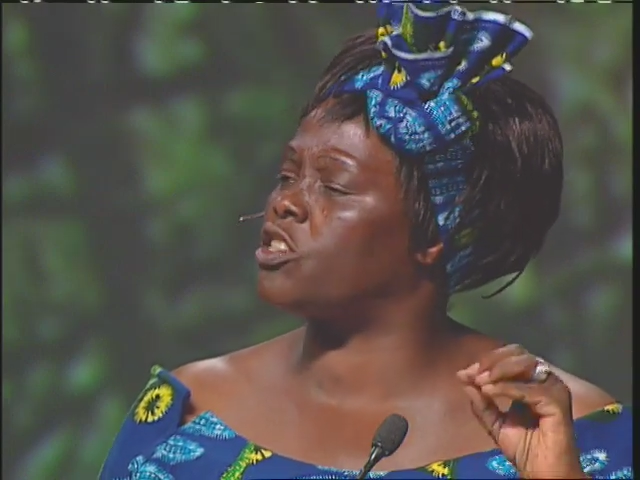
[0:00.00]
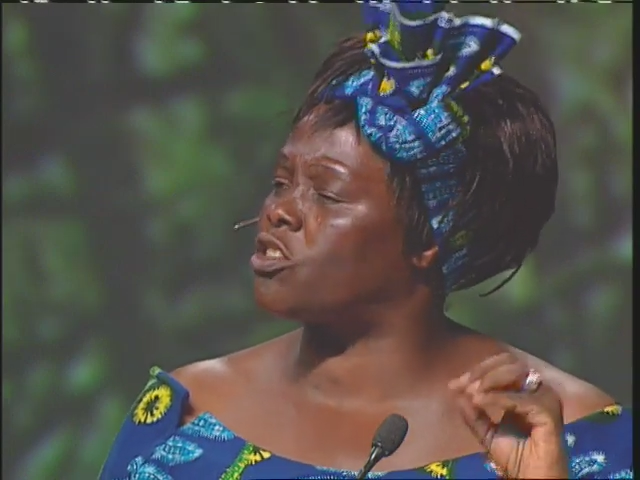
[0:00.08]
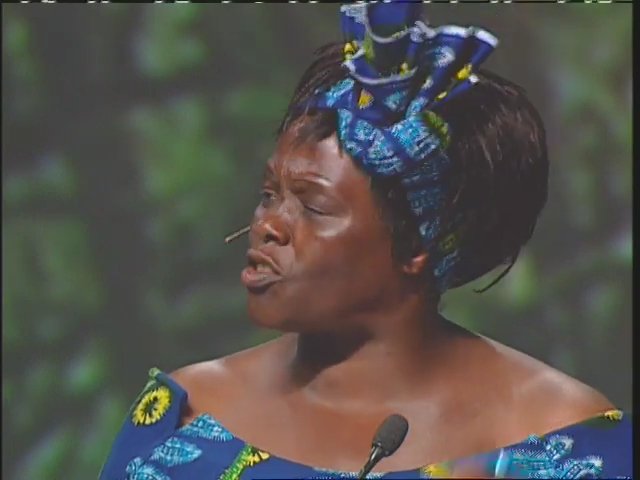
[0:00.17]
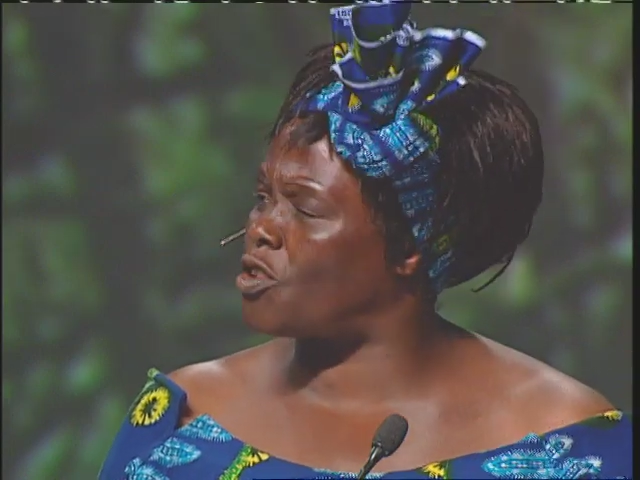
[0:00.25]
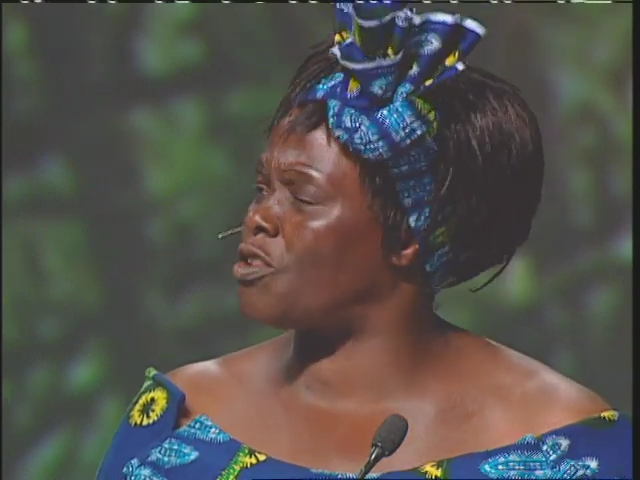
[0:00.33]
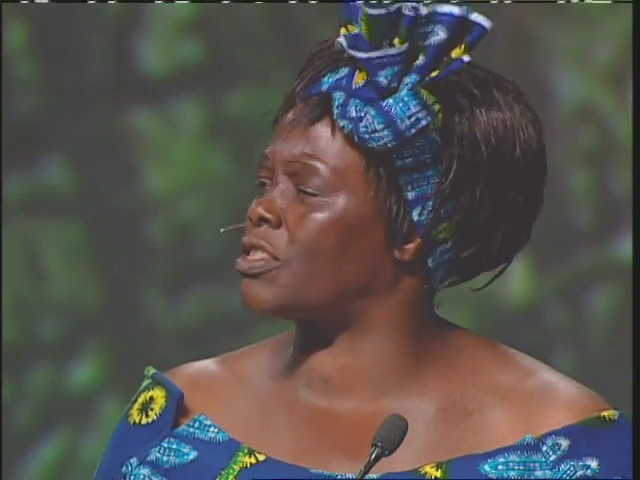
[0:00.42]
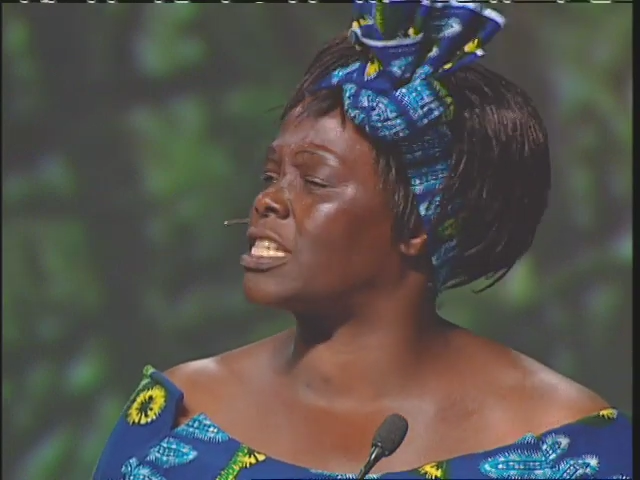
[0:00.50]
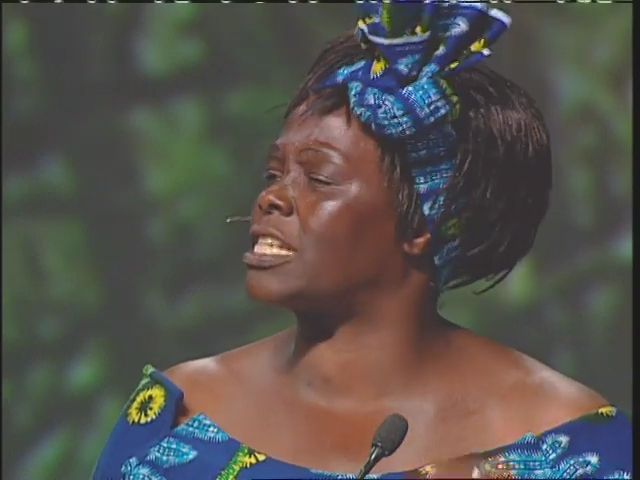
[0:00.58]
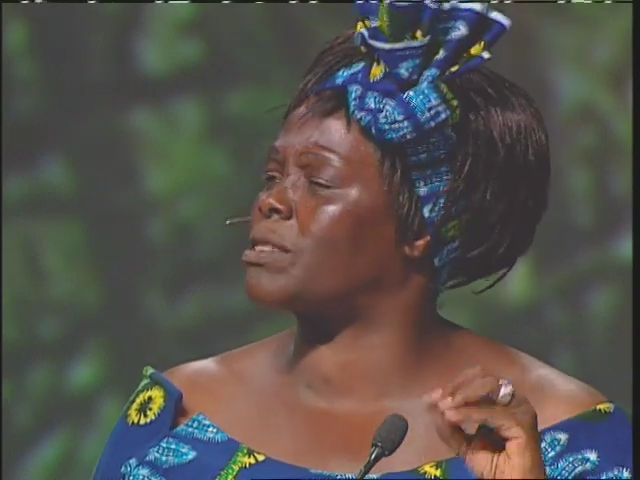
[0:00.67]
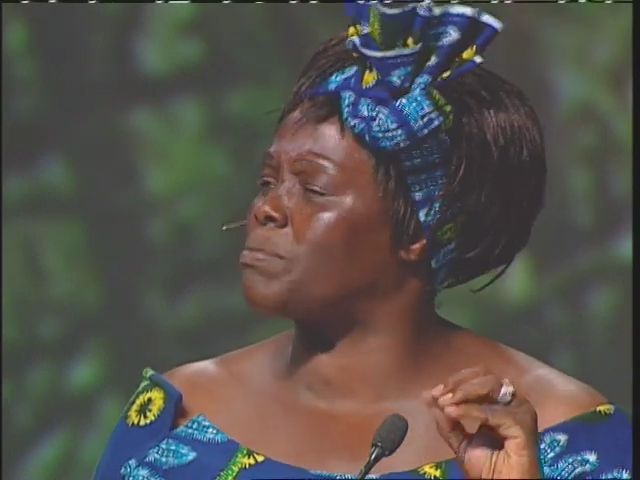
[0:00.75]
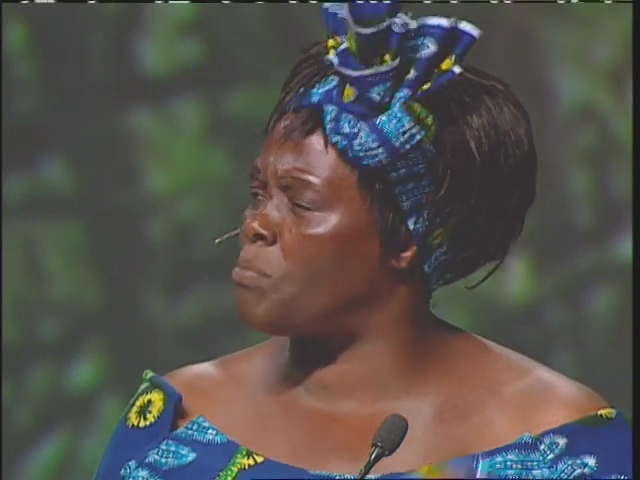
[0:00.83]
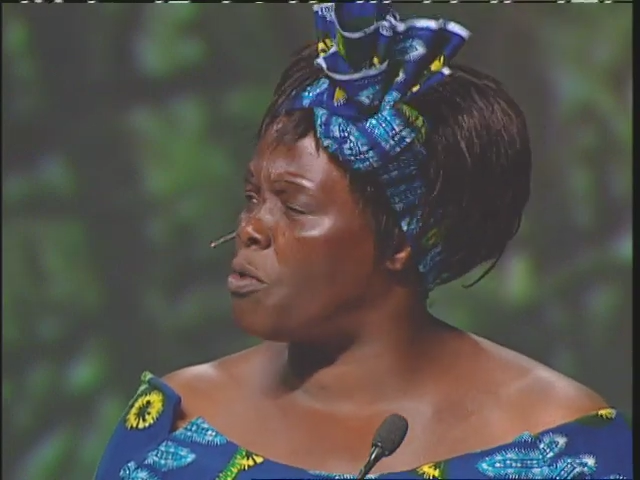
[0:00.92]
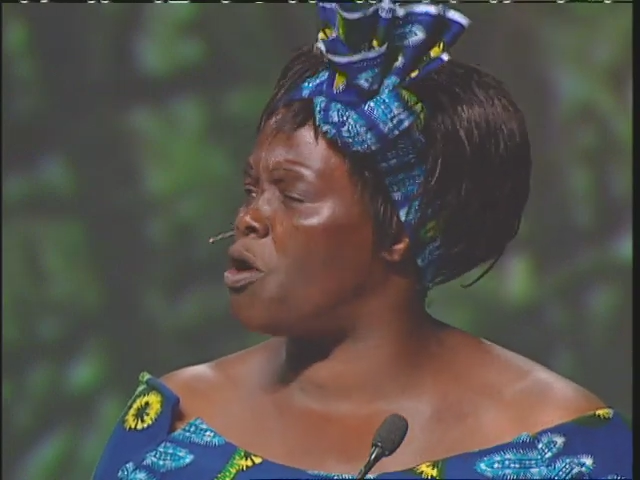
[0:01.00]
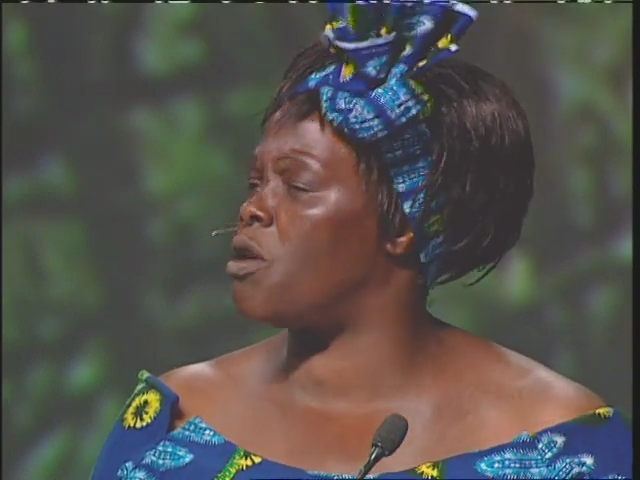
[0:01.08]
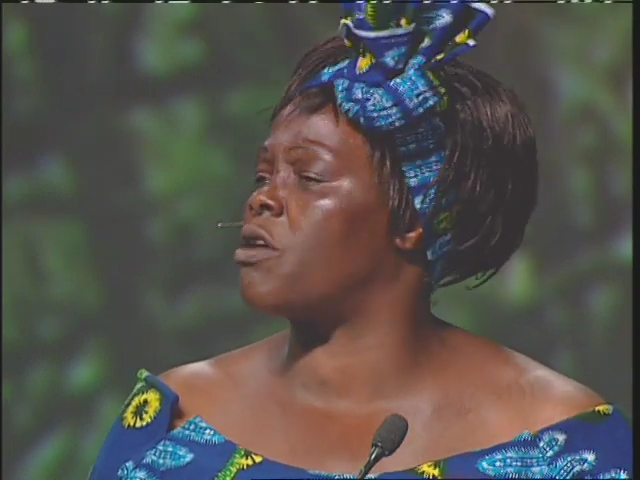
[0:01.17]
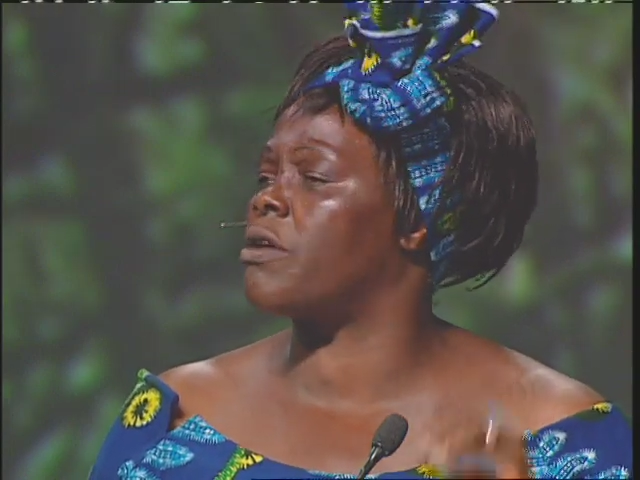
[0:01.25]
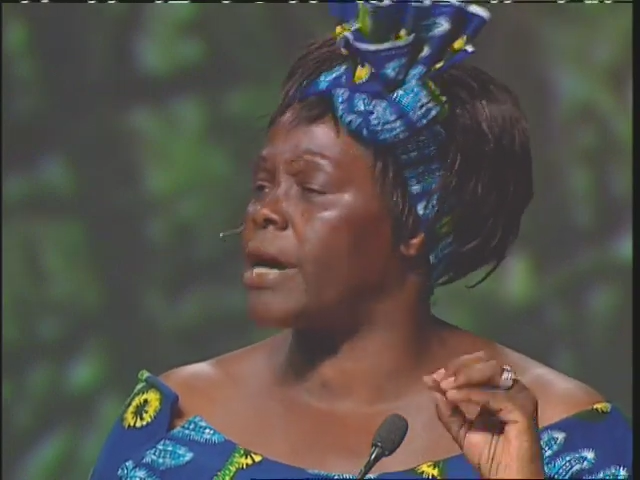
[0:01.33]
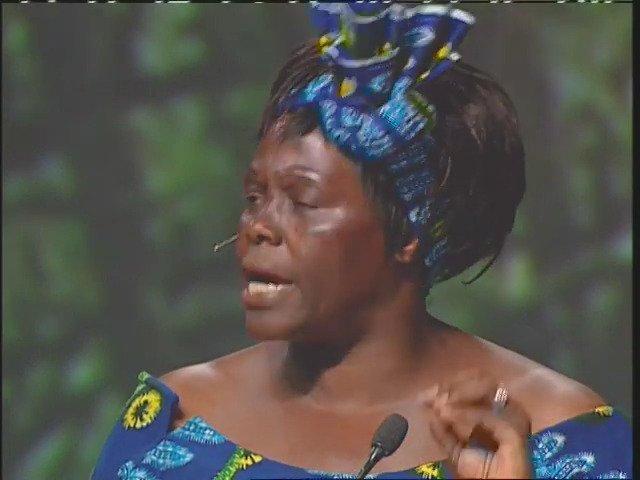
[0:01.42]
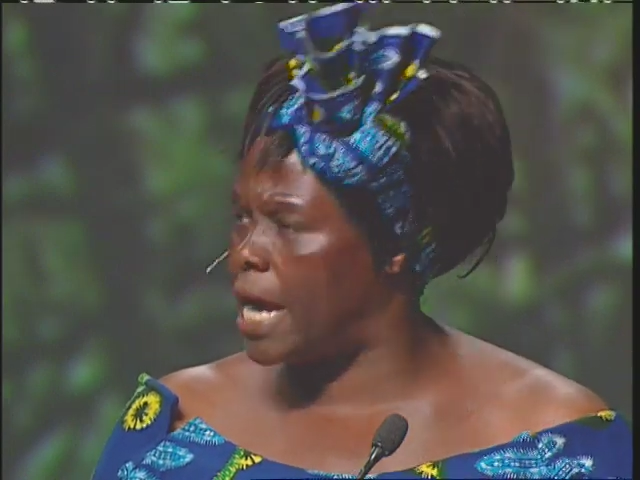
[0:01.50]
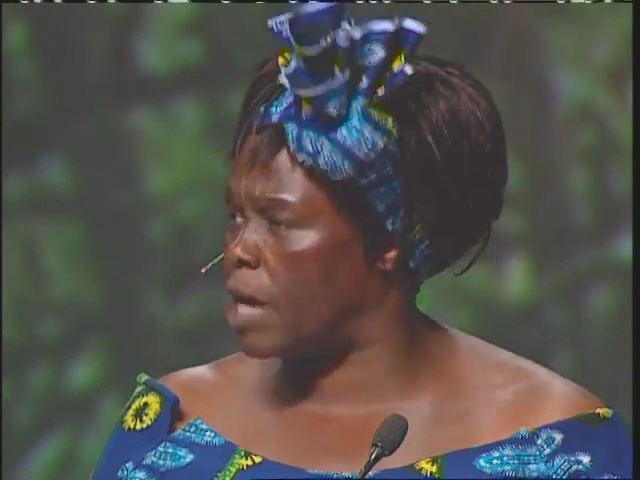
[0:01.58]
resources more